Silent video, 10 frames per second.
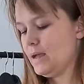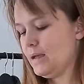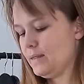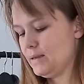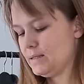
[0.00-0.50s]

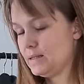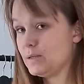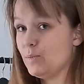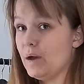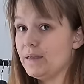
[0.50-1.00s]
and this is
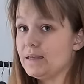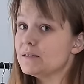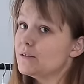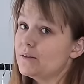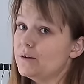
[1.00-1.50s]
by yet
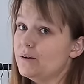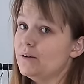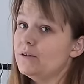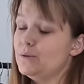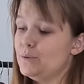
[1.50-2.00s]
another
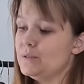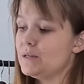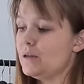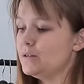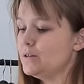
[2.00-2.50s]
new
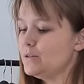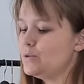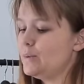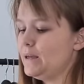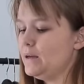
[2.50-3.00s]
designer
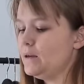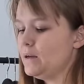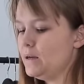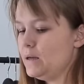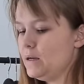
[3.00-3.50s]
to me.
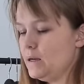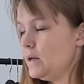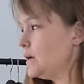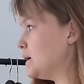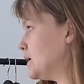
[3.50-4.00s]

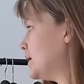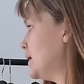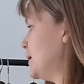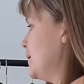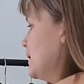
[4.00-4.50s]

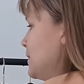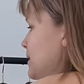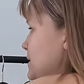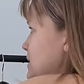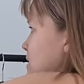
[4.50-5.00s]
And
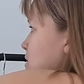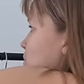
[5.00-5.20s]
this is